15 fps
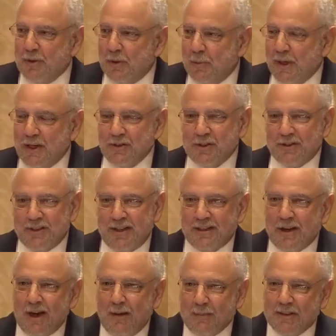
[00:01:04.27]
the patient, had
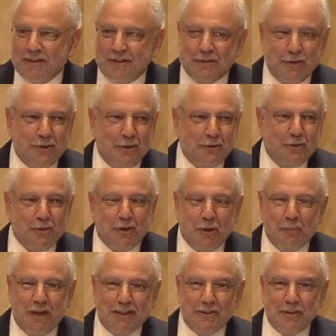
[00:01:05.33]
commented to her during
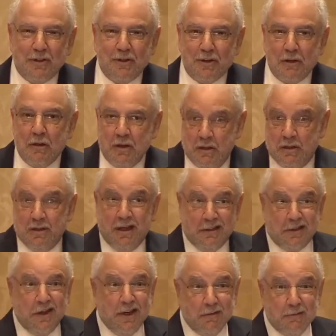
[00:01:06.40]
my talk, that
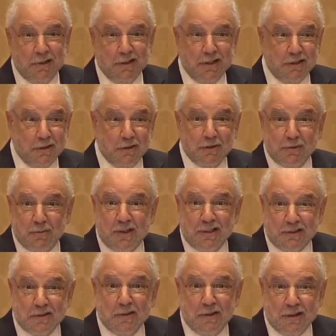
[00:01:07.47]
guy really knows what
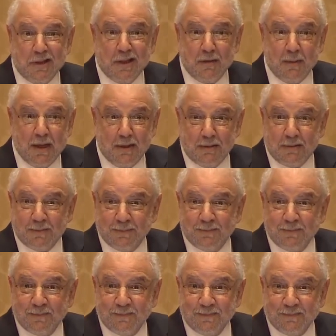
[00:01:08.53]
he's talking about,
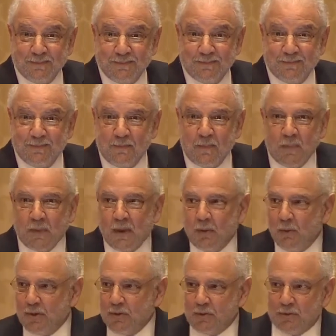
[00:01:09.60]

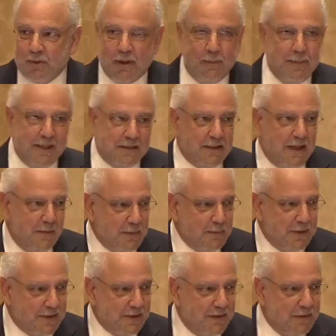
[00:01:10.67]
which was one of the best
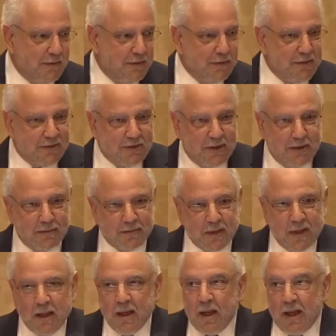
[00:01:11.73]
compliments I've ever received.
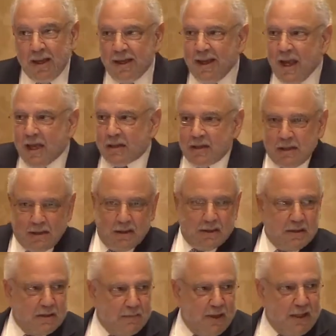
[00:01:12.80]
Yet, this
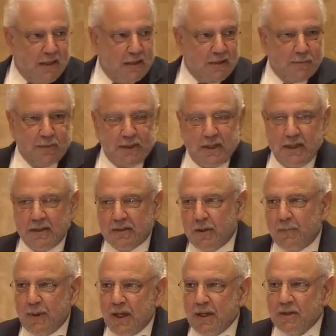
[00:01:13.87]
is my husband, he's the
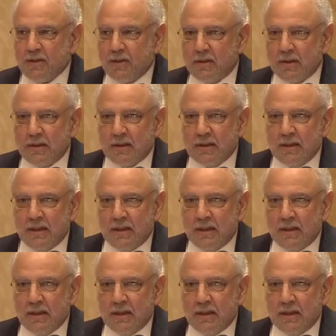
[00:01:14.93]
patient.